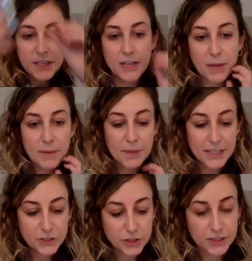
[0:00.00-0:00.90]
In my
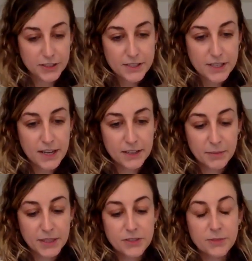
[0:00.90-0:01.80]
picture, it's
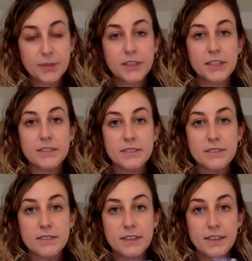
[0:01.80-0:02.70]
telling me to
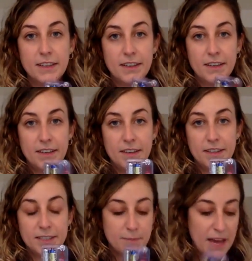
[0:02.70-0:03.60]
place
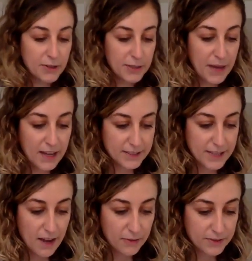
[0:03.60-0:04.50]
this battery pack
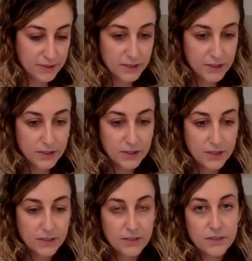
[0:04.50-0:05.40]
down
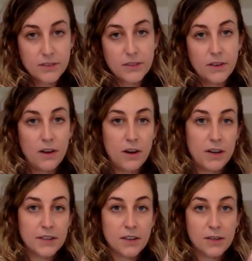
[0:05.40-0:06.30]

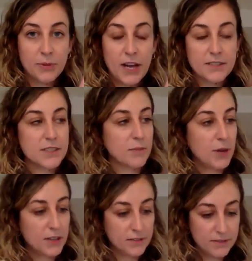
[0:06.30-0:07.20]
on our plastic part.